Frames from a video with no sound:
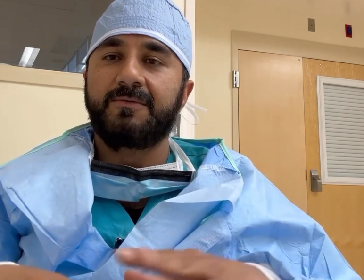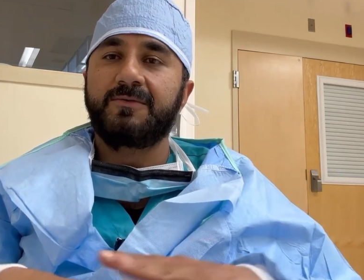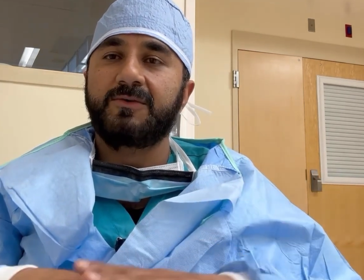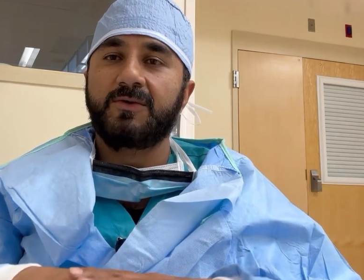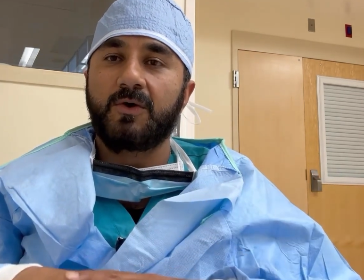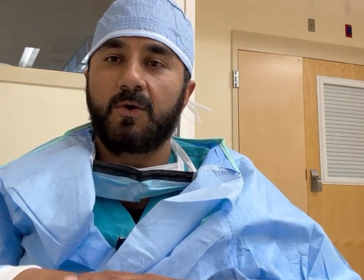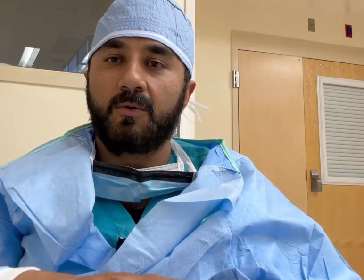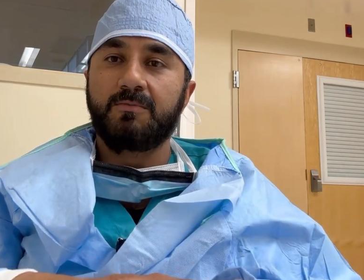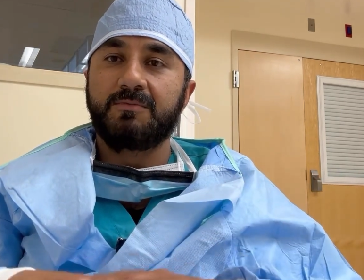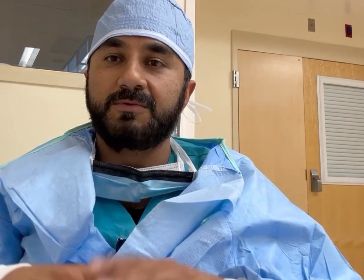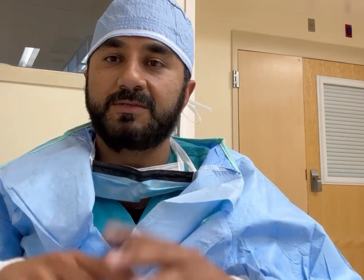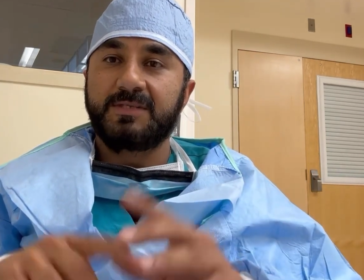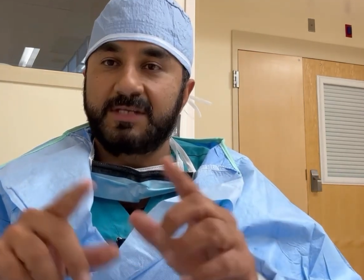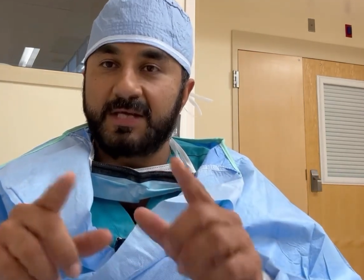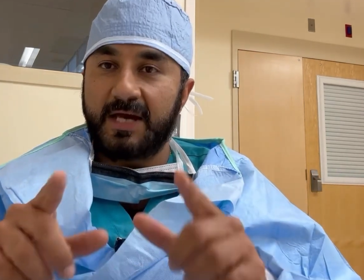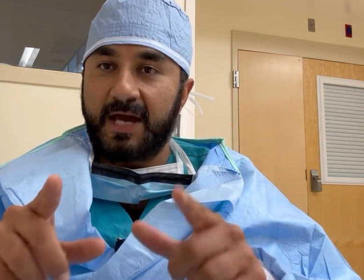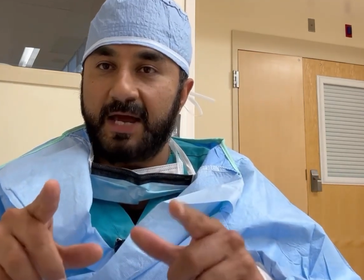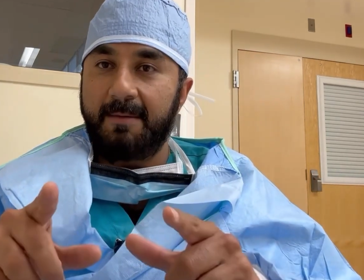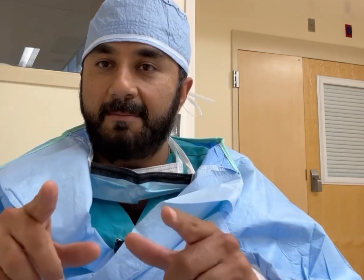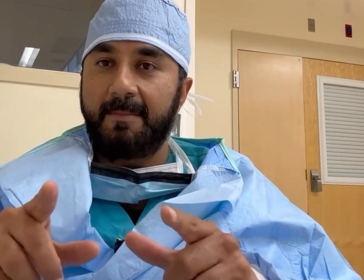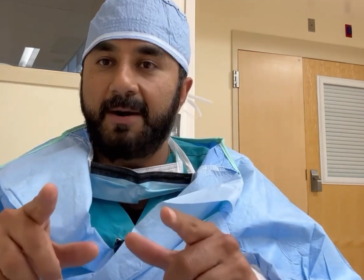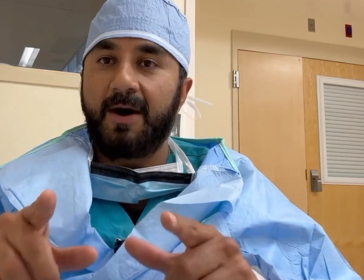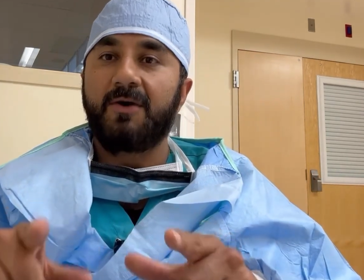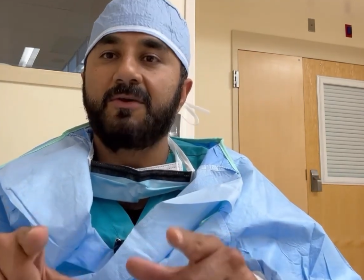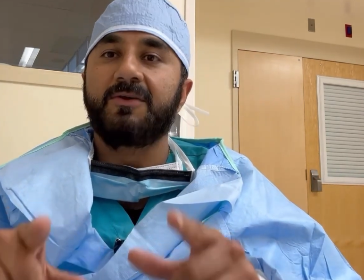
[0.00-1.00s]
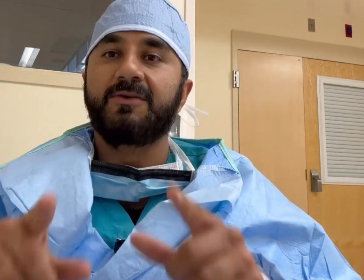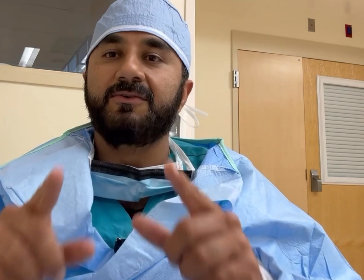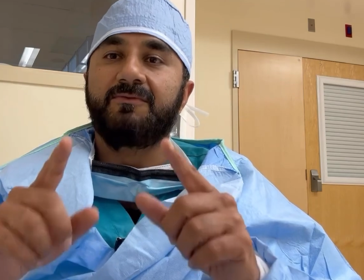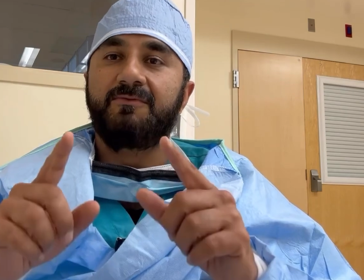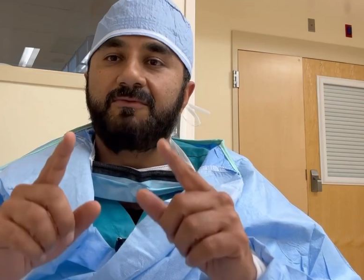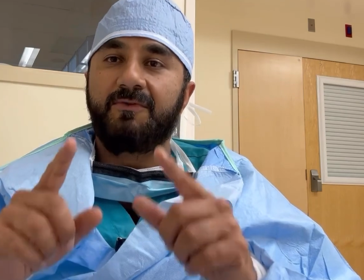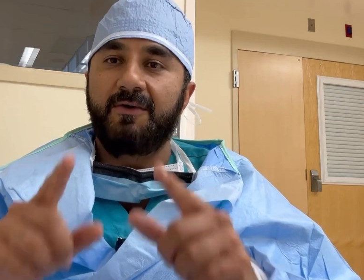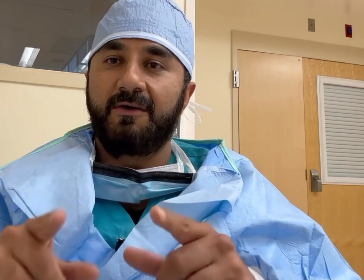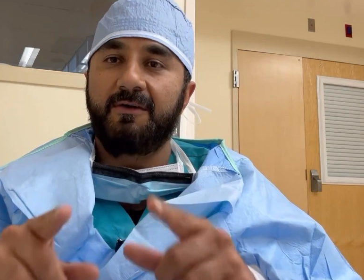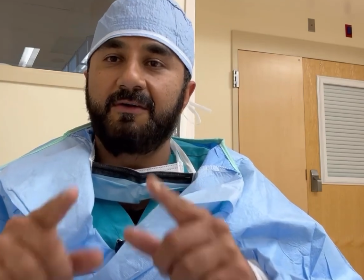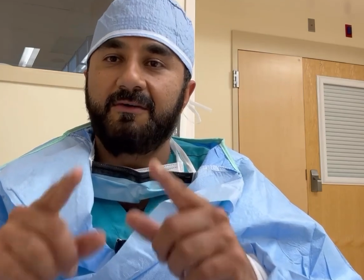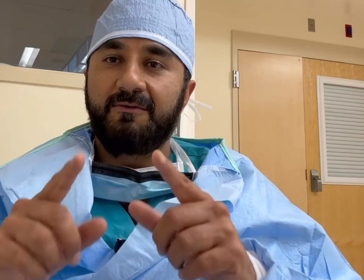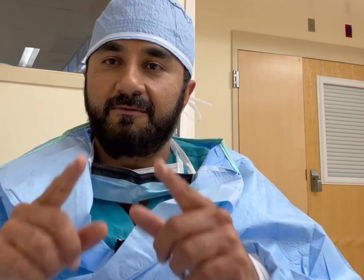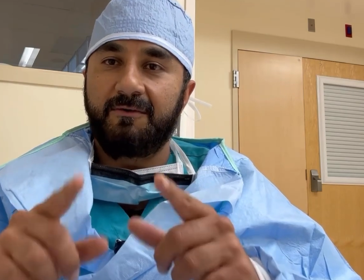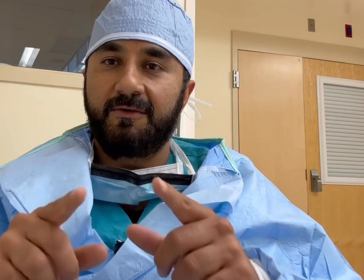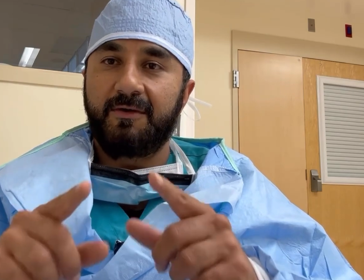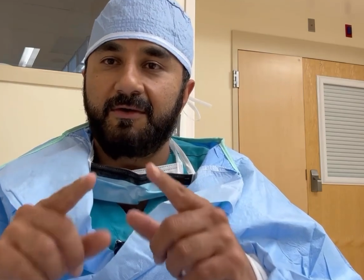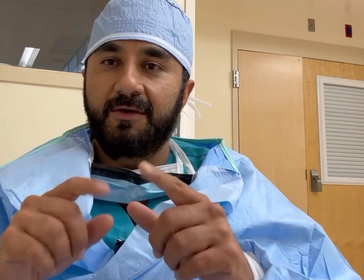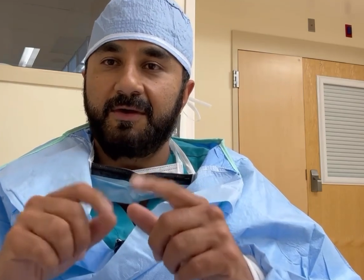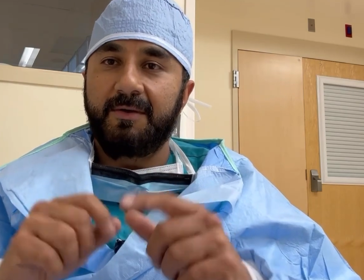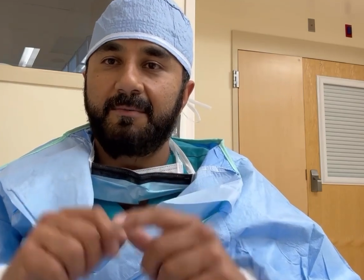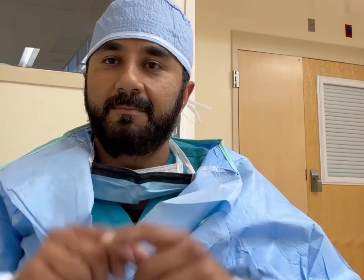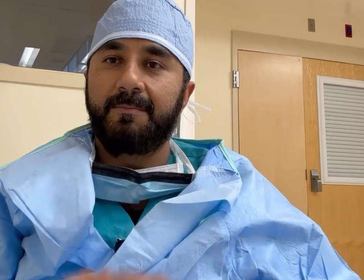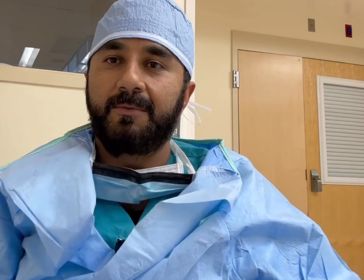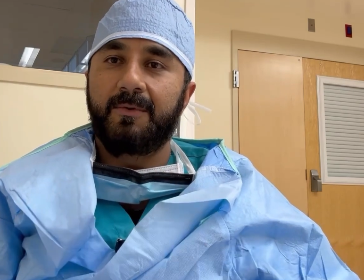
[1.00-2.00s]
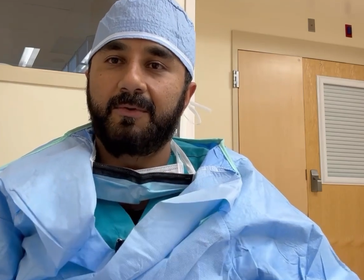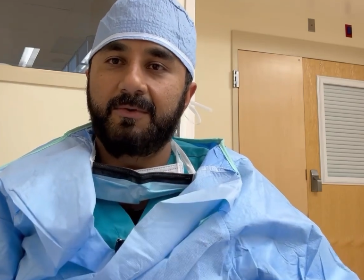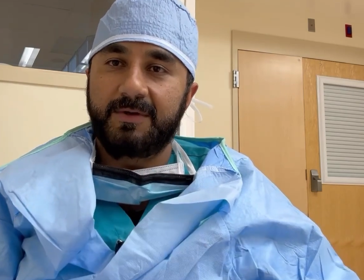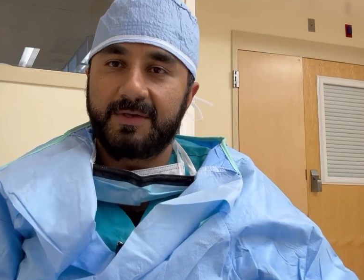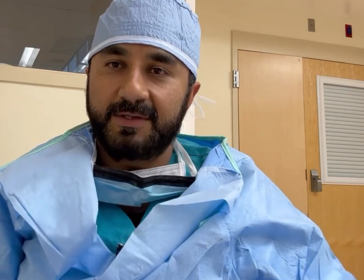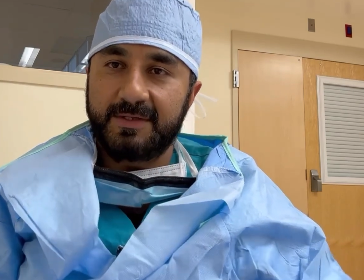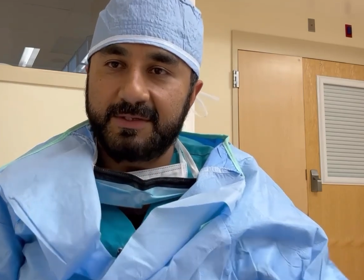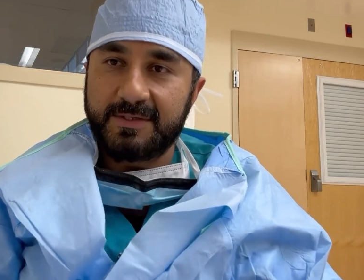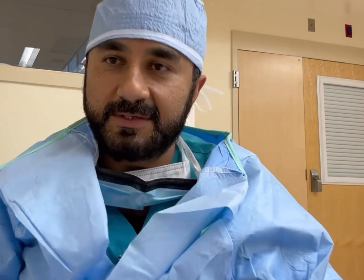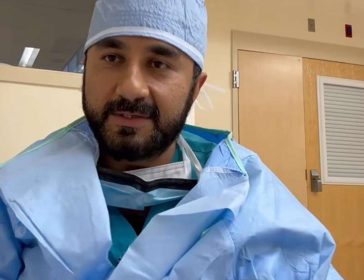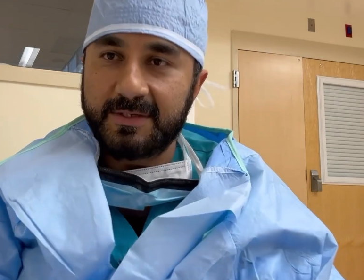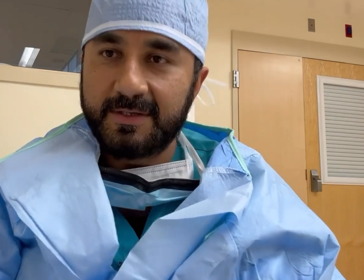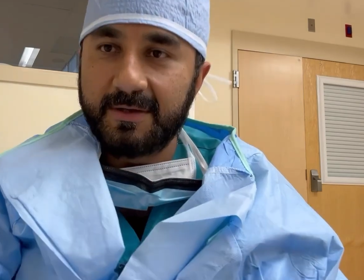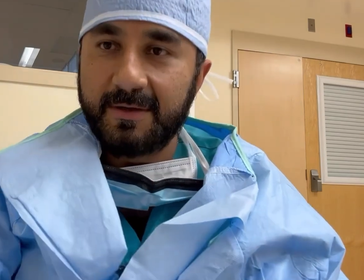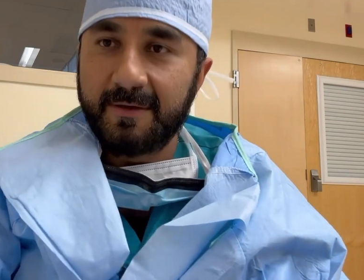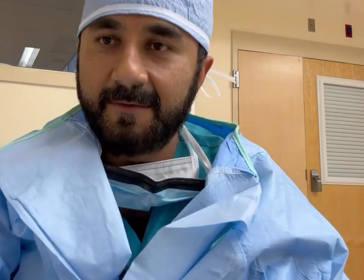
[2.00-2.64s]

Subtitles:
So timeout is very, very important.